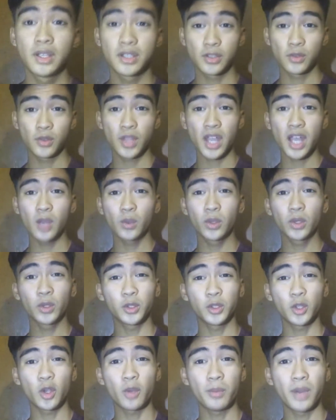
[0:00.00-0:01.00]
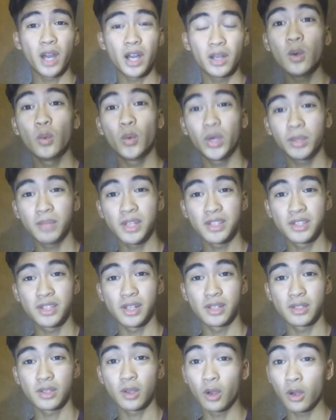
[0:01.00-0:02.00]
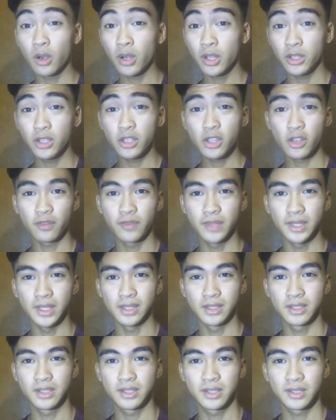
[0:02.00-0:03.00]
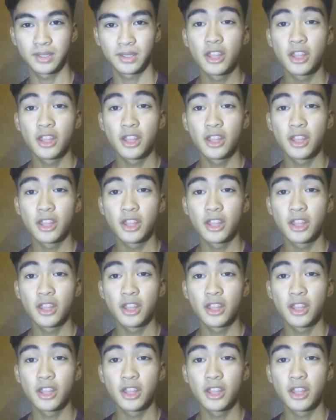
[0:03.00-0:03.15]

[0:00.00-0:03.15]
So now we're going to talk about white blood cells or neutrophils.